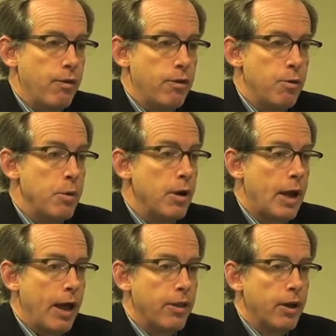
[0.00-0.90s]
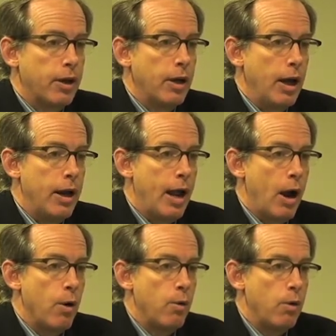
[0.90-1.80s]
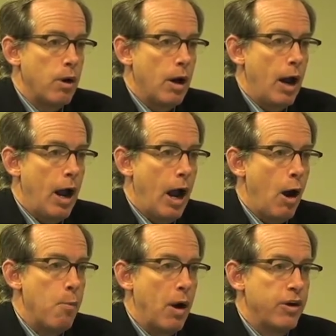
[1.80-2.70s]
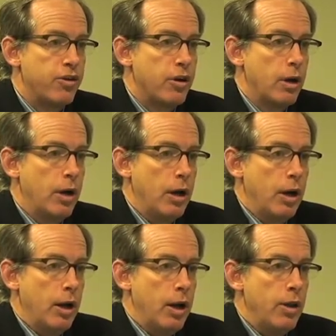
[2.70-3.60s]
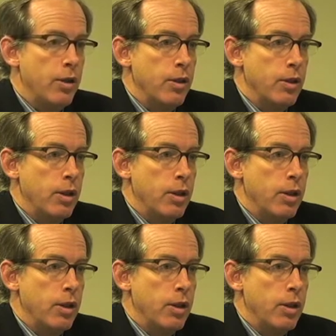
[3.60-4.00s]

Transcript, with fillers: to be a Catholic and how, how much in